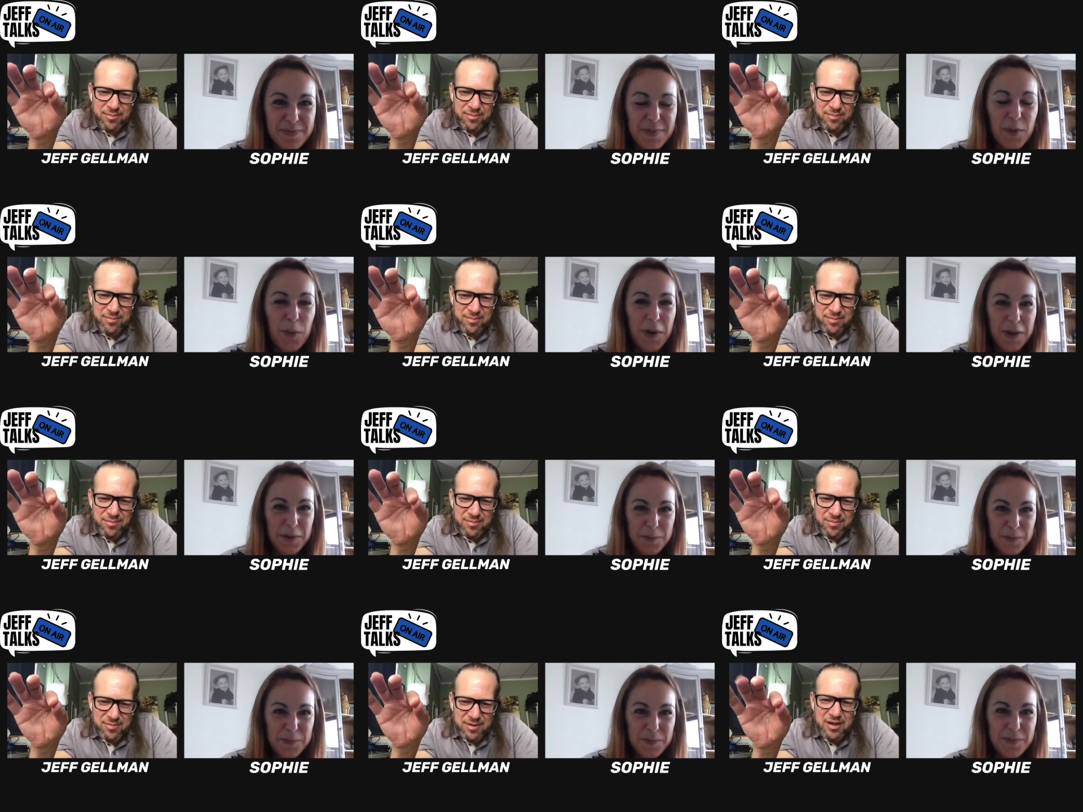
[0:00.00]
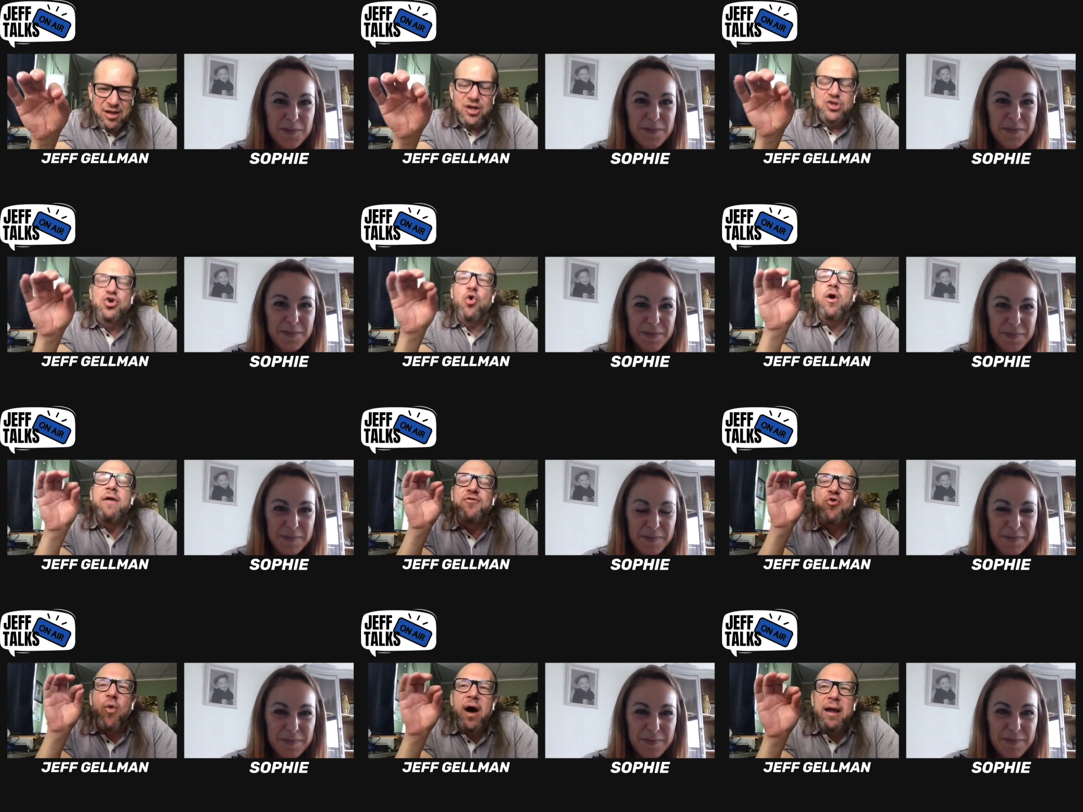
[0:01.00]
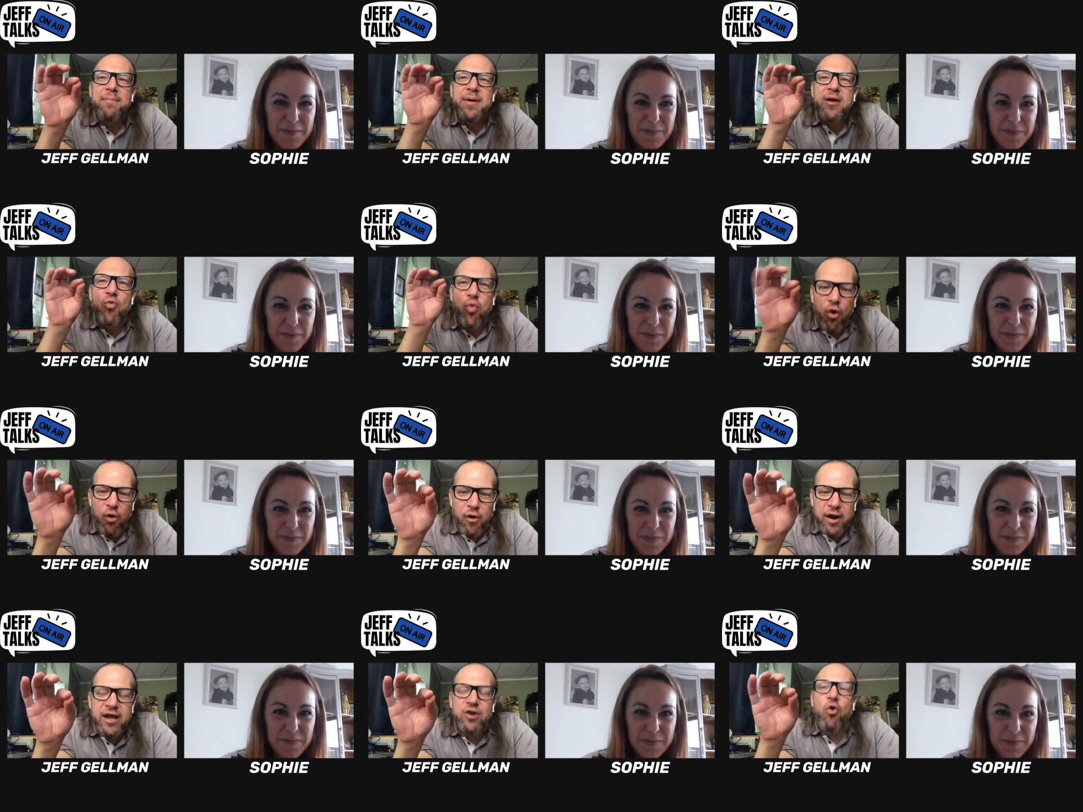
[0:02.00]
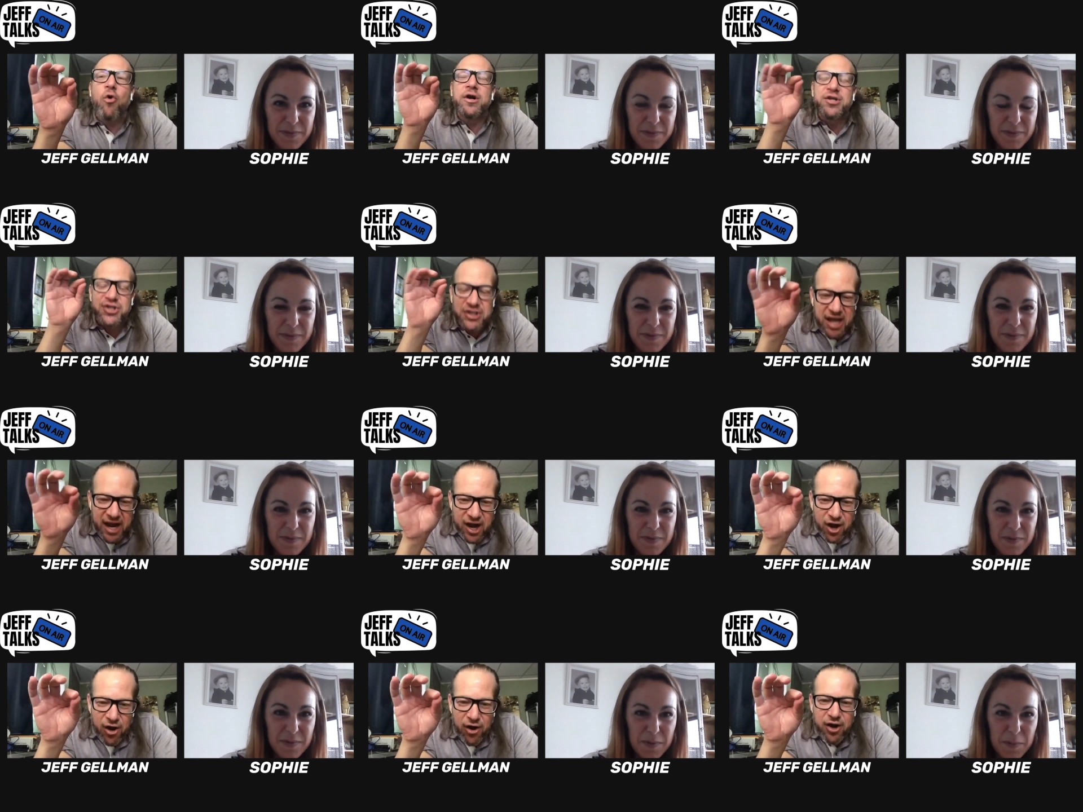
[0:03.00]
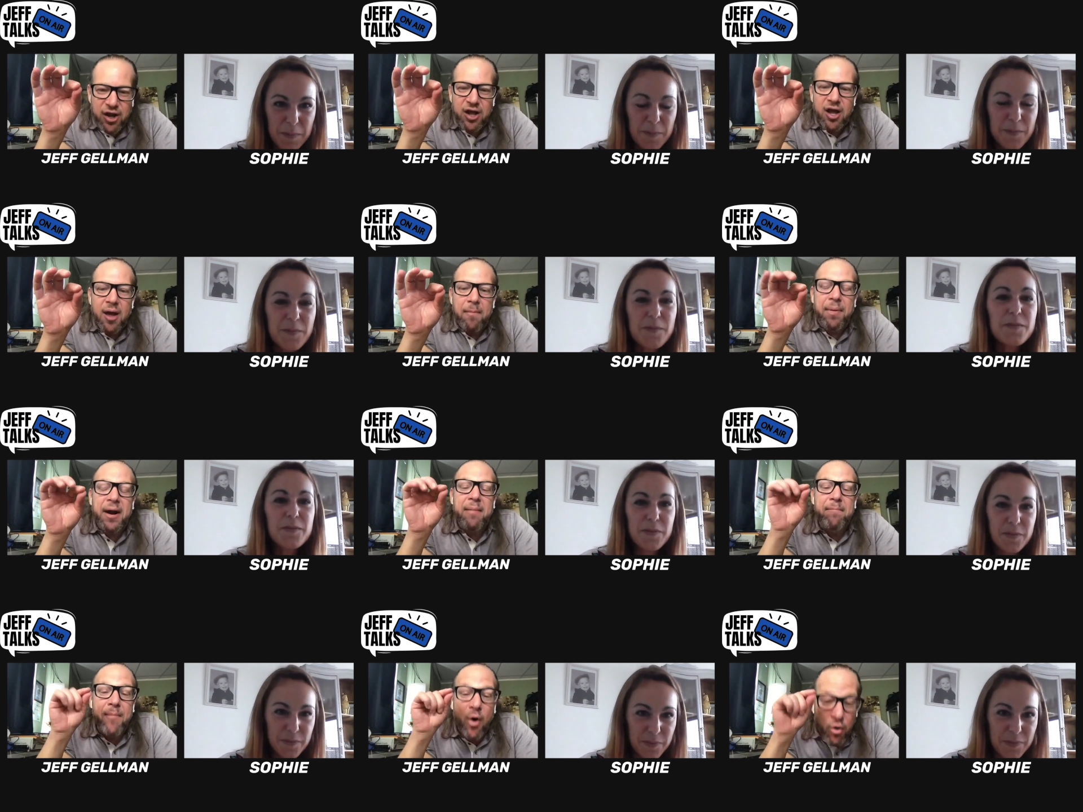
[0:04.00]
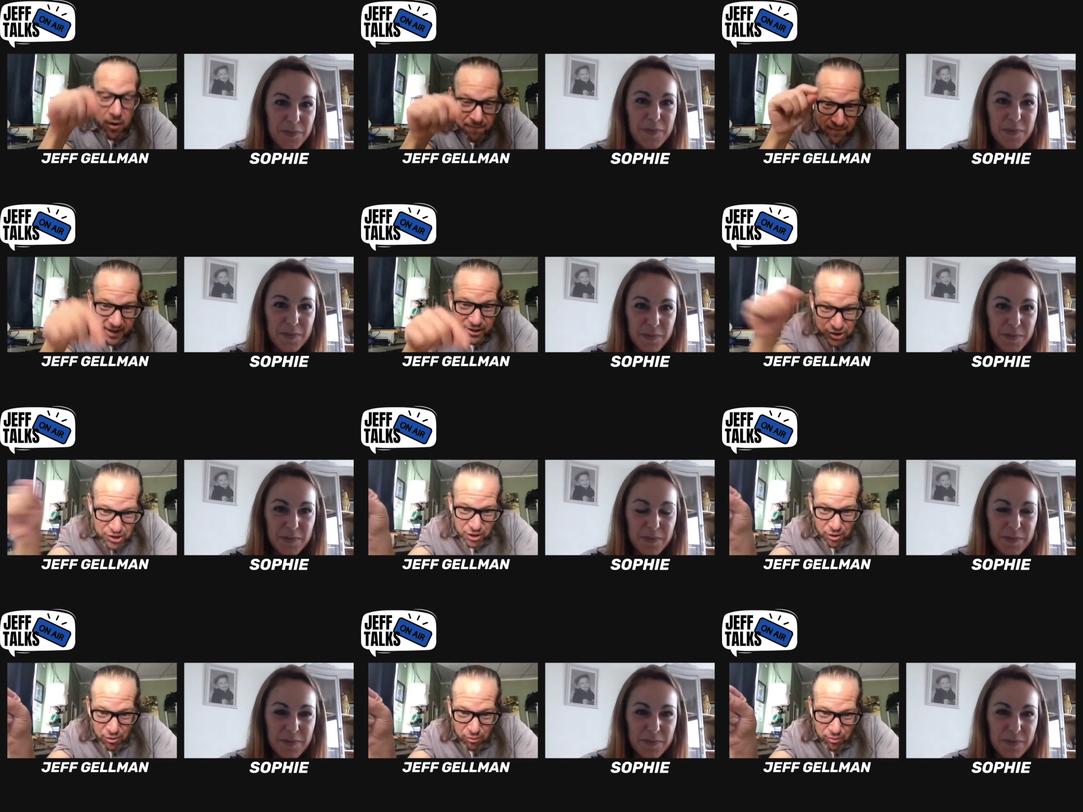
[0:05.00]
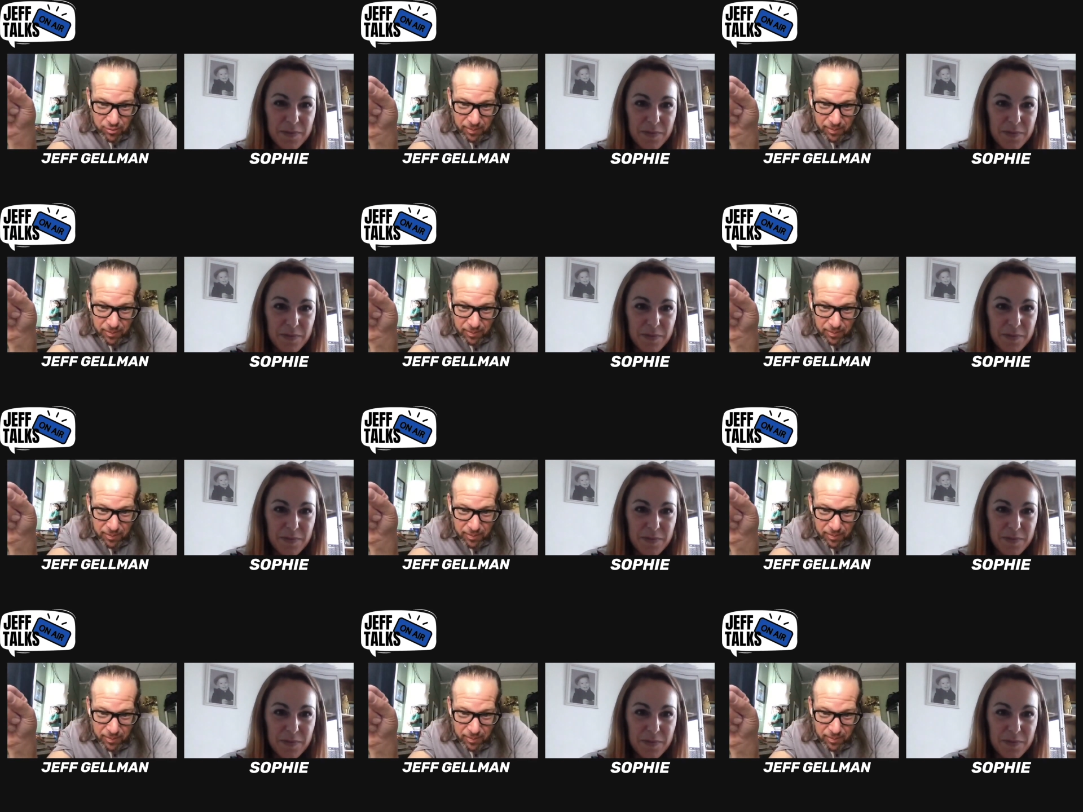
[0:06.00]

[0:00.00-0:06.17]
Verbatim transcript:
Speaker 1: Okay. So if you want to be worried or scared, but it motivates you,